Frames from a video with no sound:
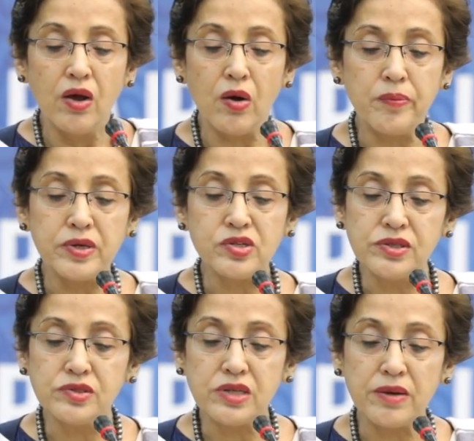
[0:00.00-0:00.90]

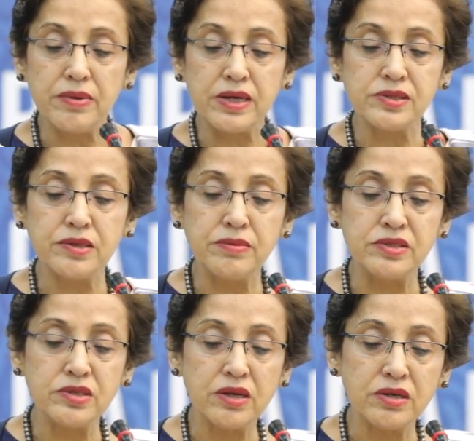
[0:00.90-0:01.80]
Operations Zarb-e-Azb
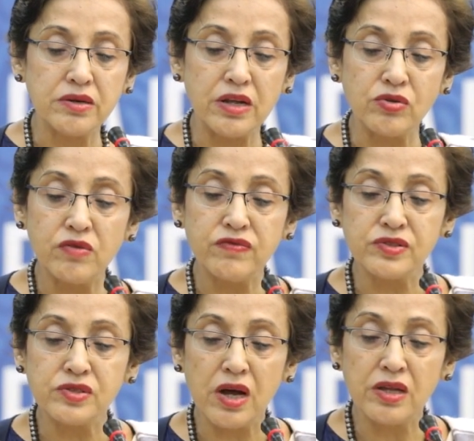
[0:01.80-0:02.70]
and
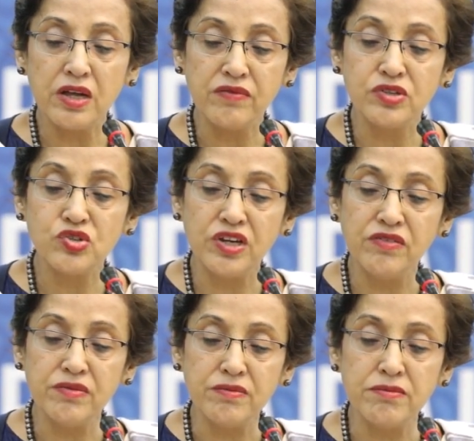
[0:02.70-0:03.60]
Radd-ul-Fasaad have
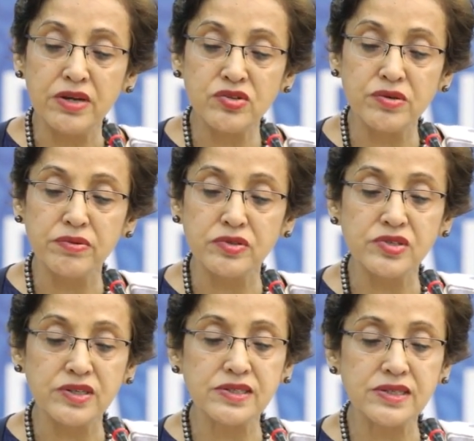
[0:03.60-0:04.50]
achieved measurable
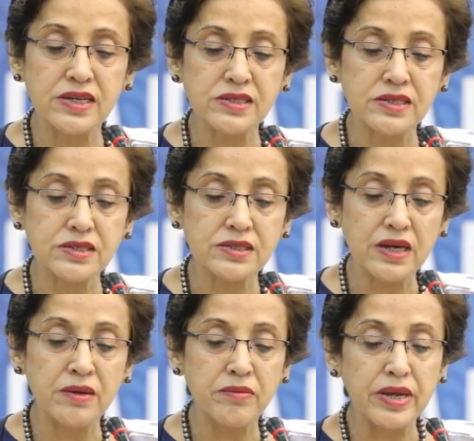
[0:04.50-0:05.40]
successes
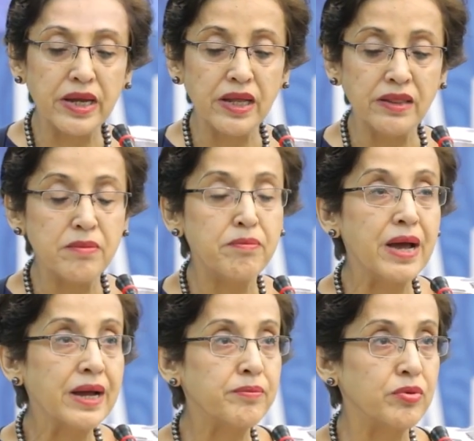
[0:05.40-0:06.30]
in breaking the
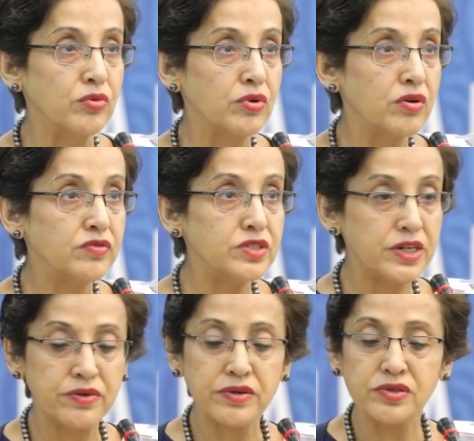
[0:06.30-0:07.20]
backbone of
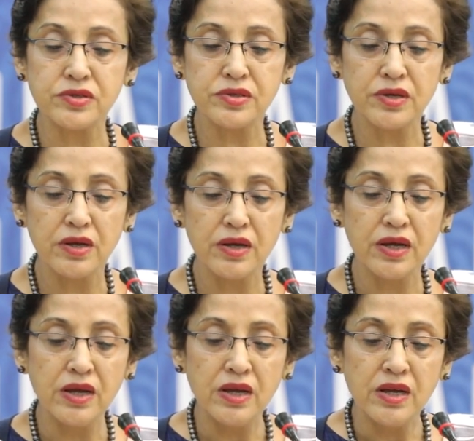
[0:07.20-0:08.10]
terrorists.
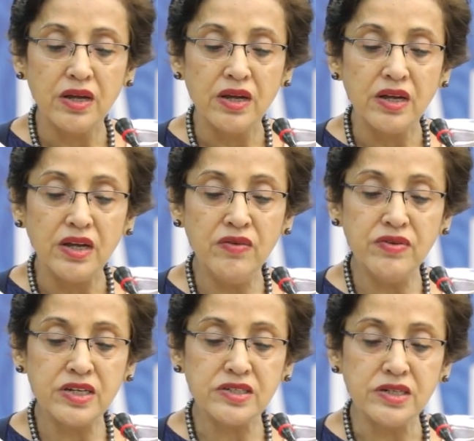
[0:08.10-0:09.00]

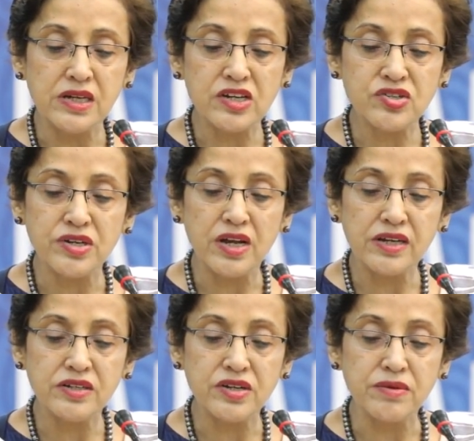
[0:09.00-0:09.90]
Even as the National
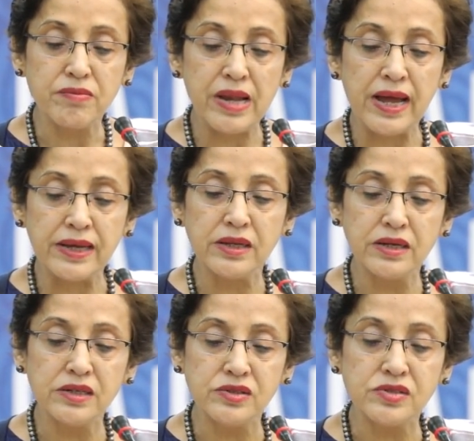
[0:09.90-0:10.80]
Action Plan, the
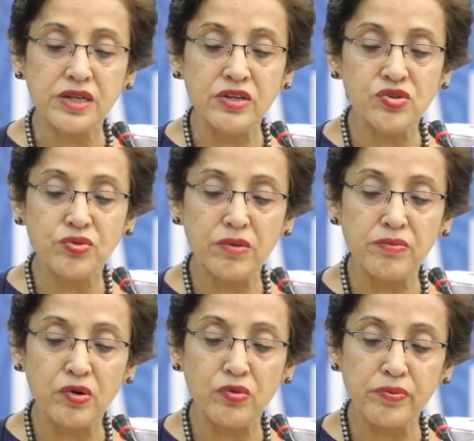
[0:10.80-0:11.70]
consensual
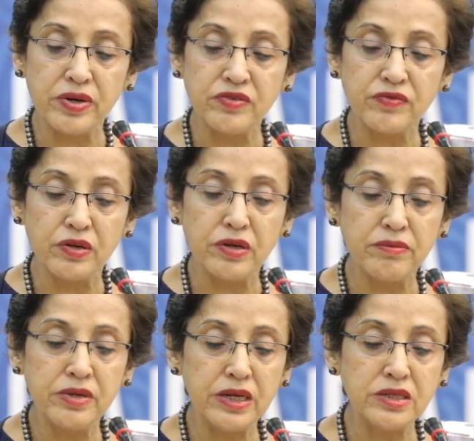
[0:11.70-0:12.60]
blueprint for
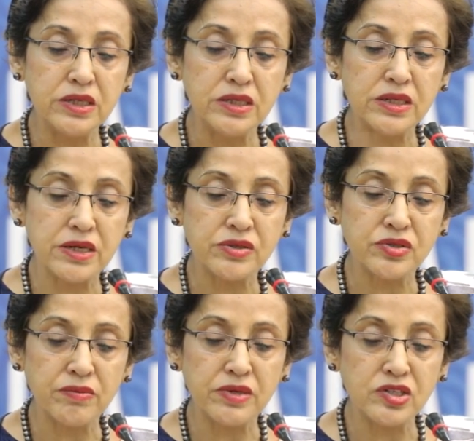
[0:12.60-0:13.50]
eliminating
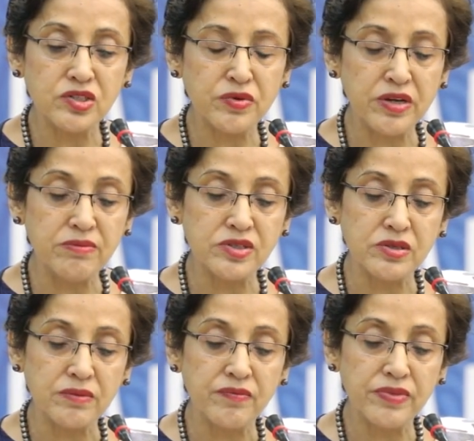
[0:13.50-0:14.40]
terrorism and
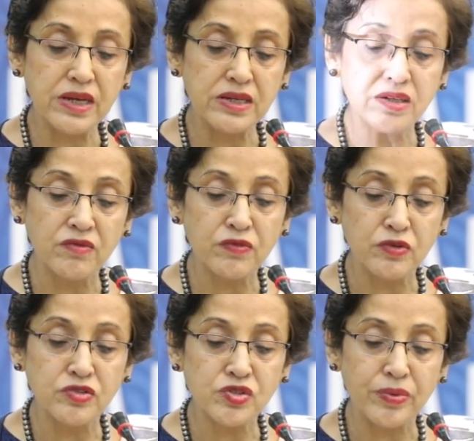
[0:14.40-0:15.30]
extremism is in
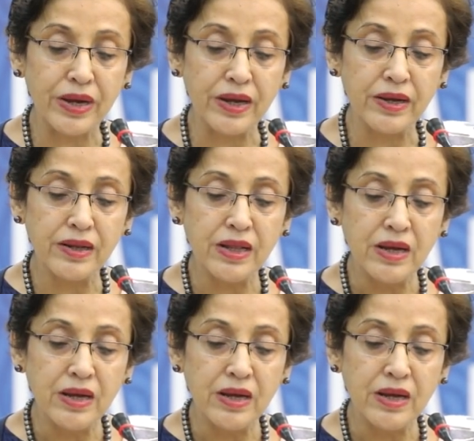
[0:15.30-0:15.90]
full swing,